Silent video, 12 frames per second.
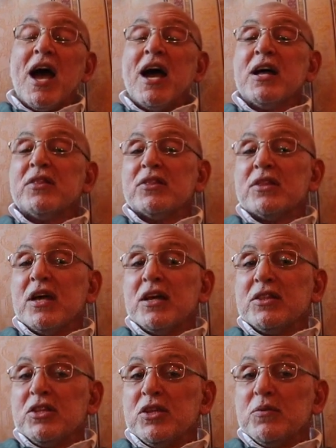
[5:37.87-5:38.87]
and
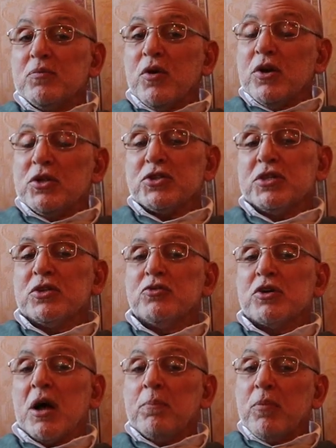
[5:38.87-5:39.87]
the
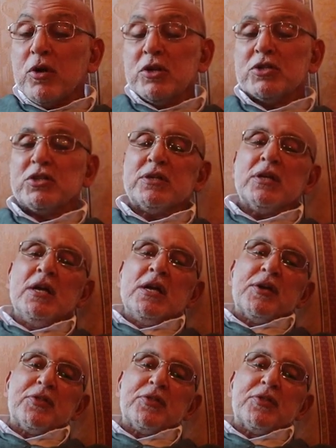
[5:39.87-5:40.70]
demolishing or abolishing